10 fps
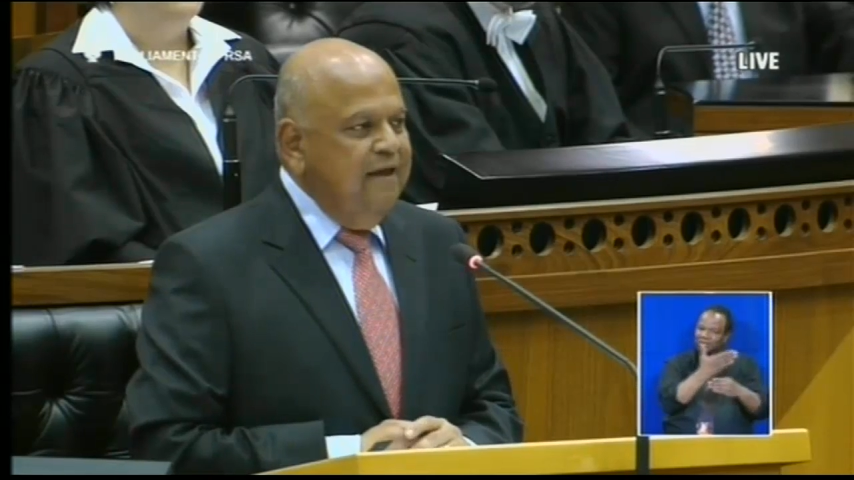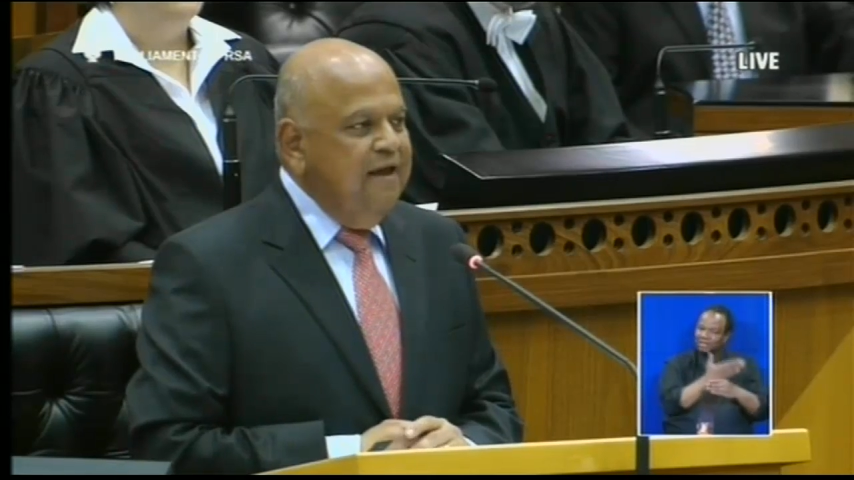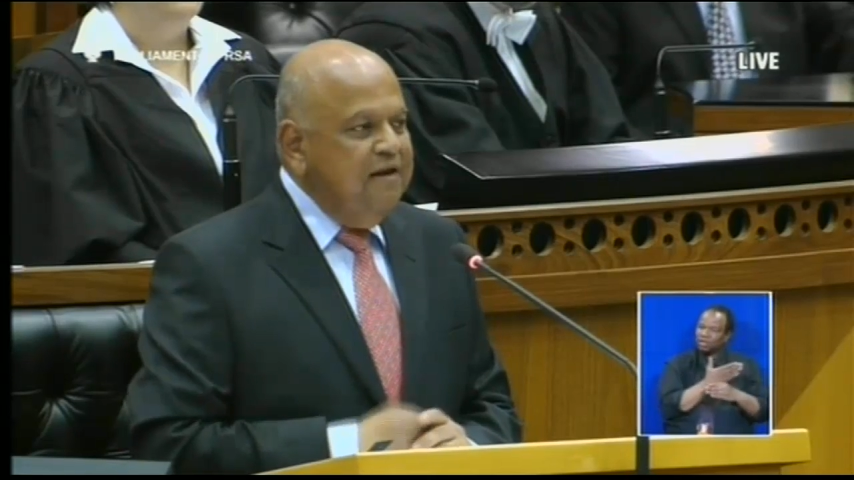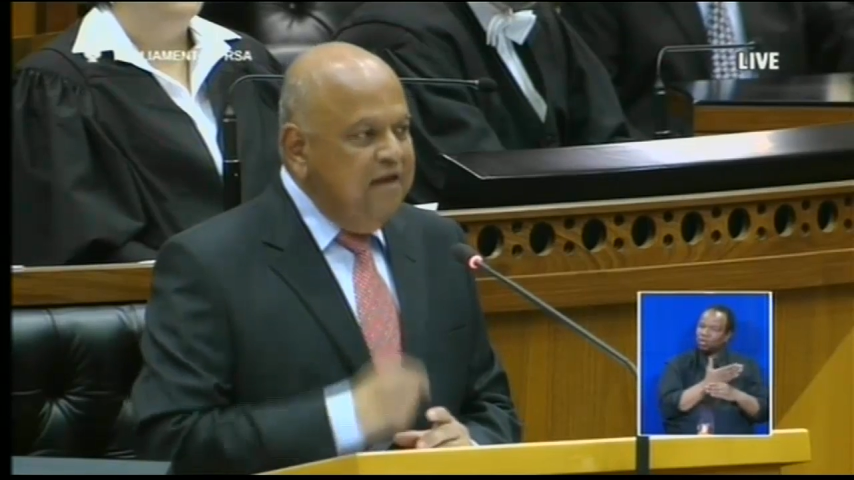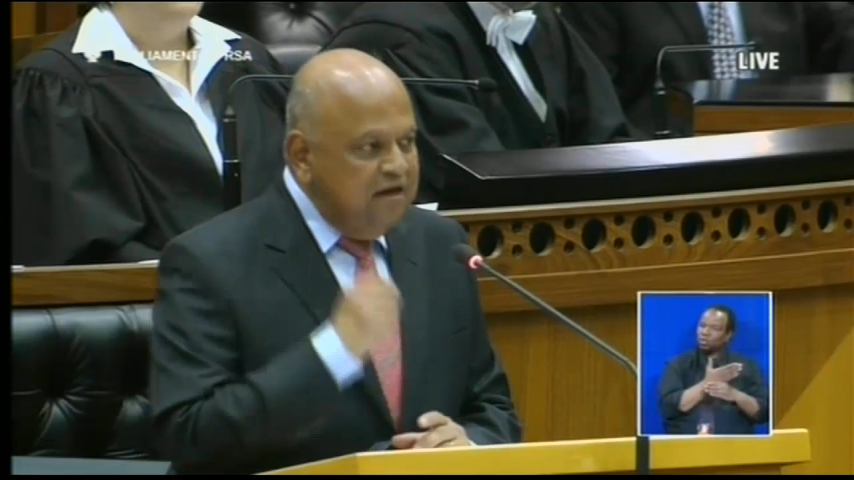
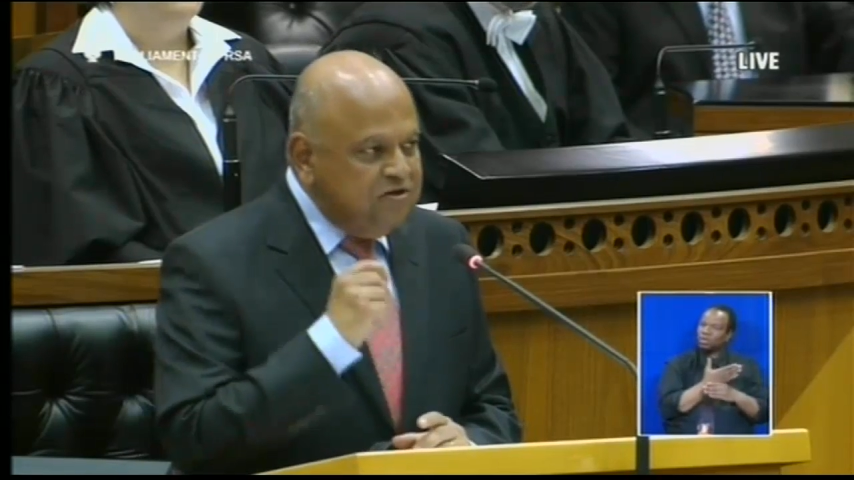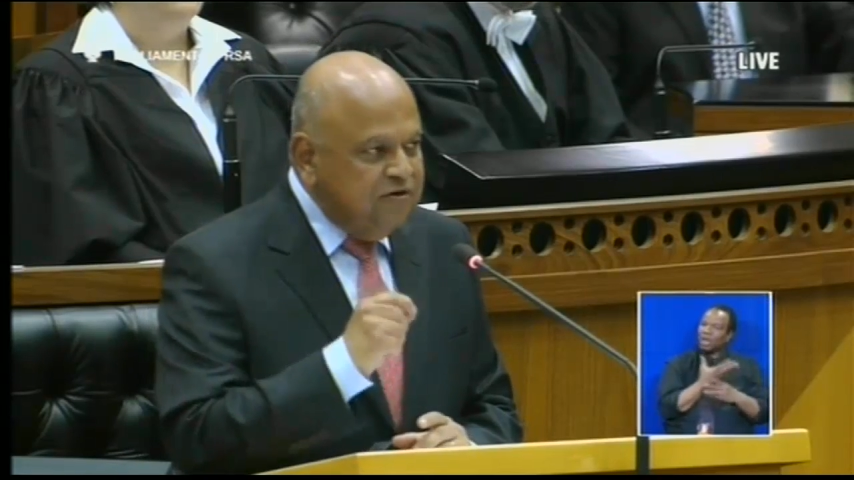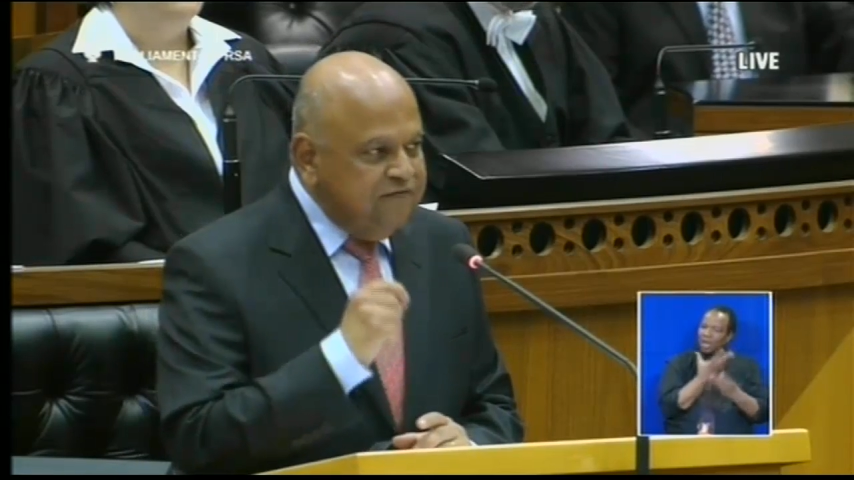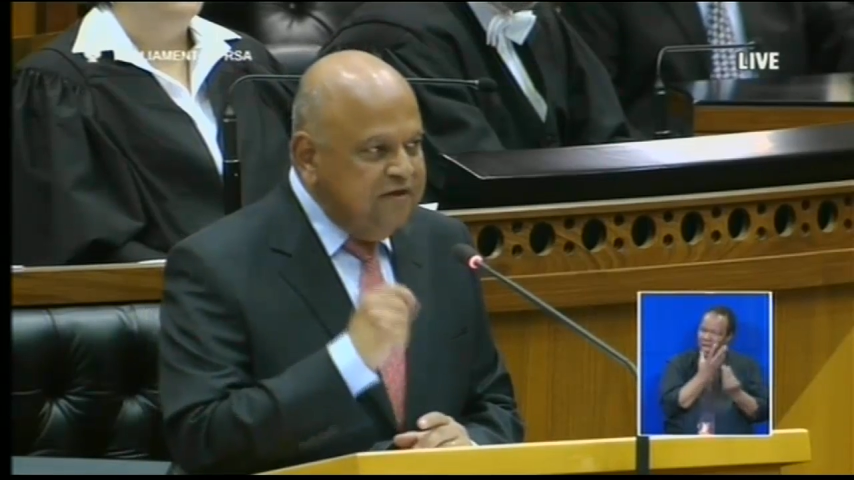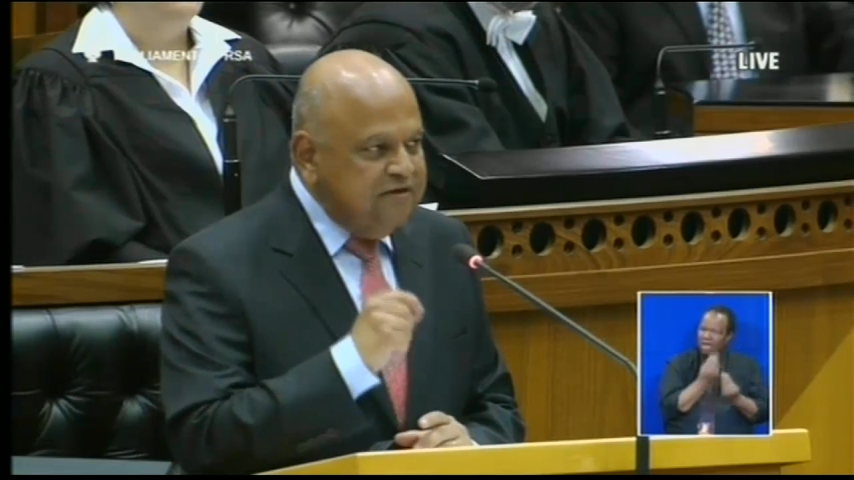In
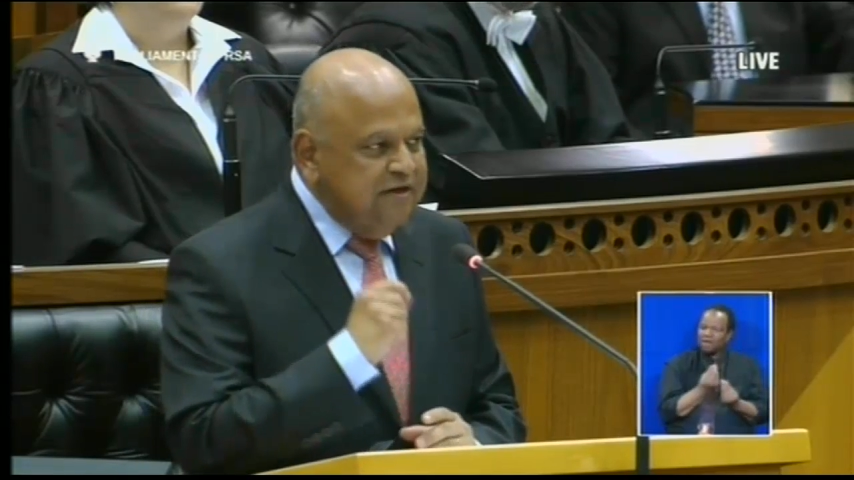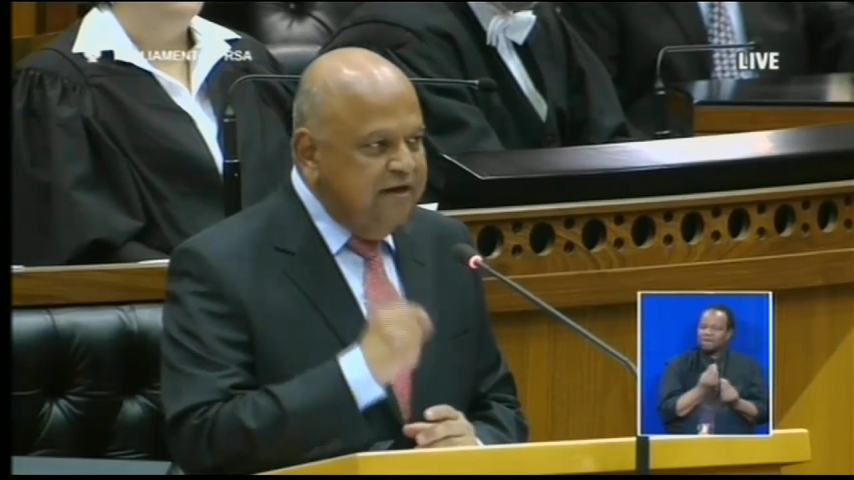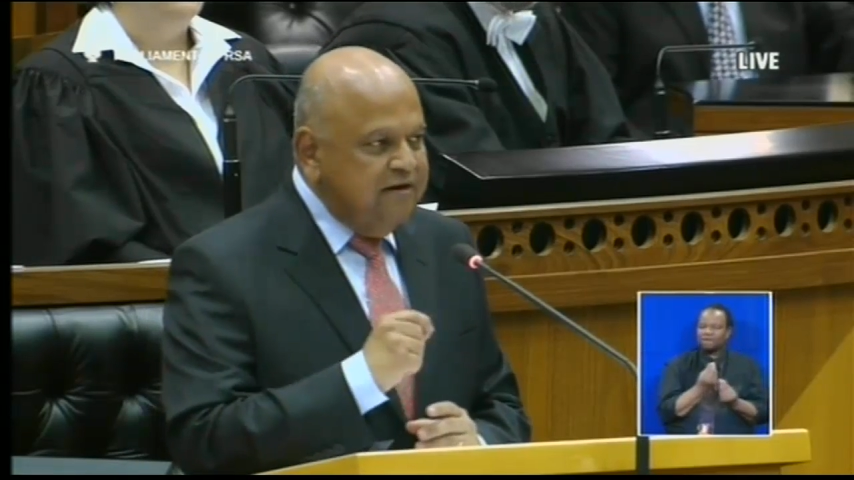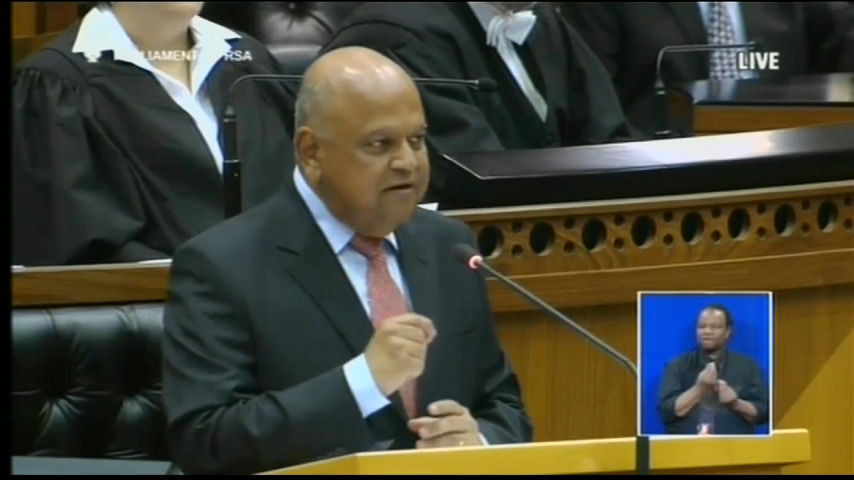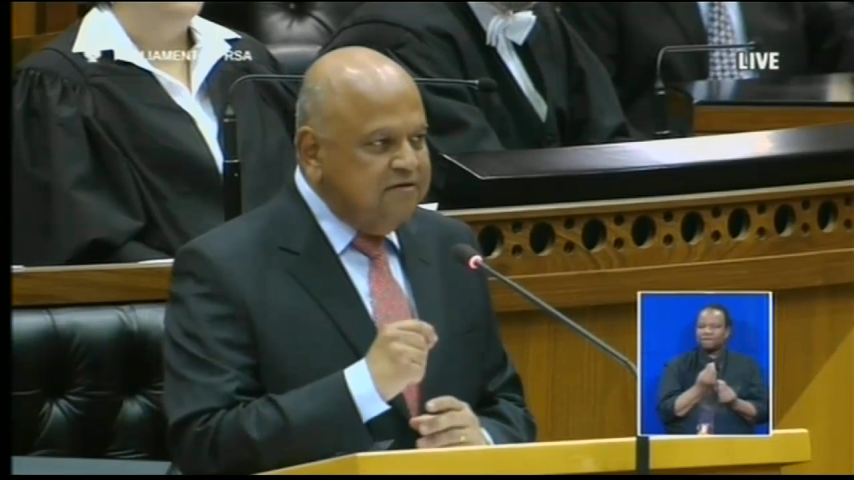each of these
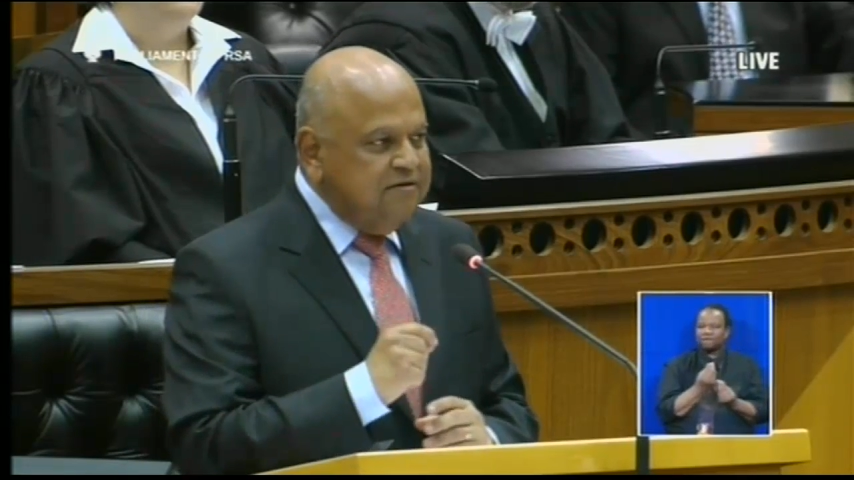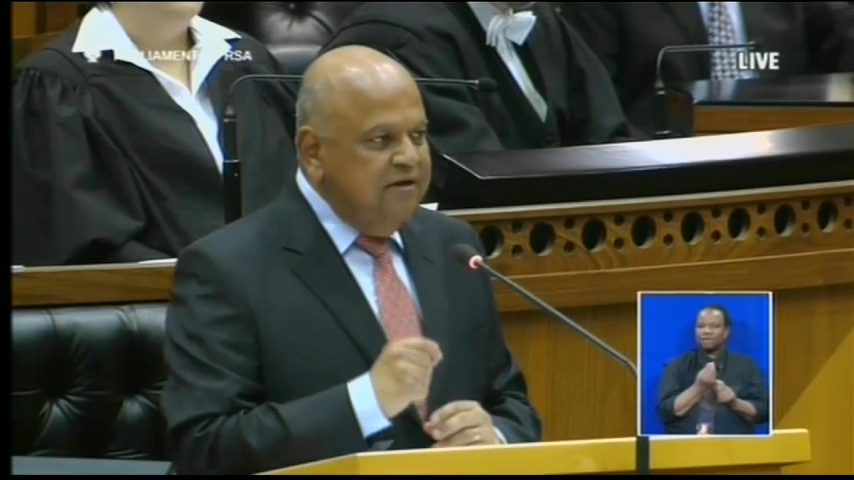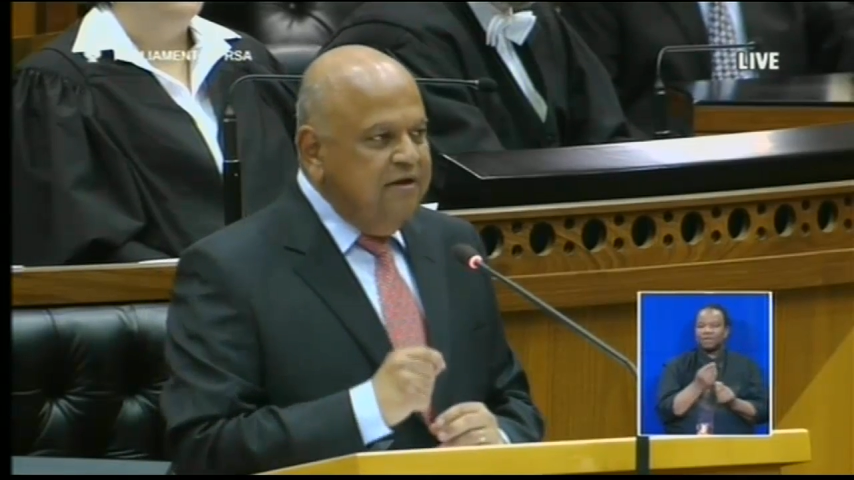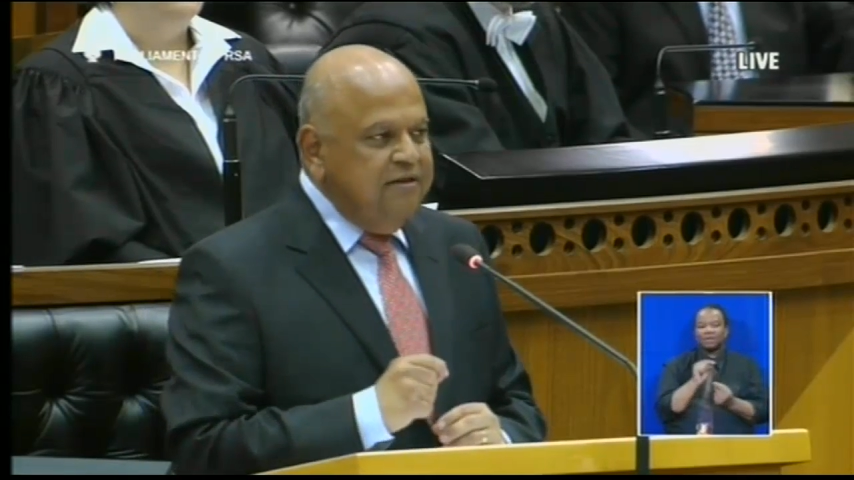areas,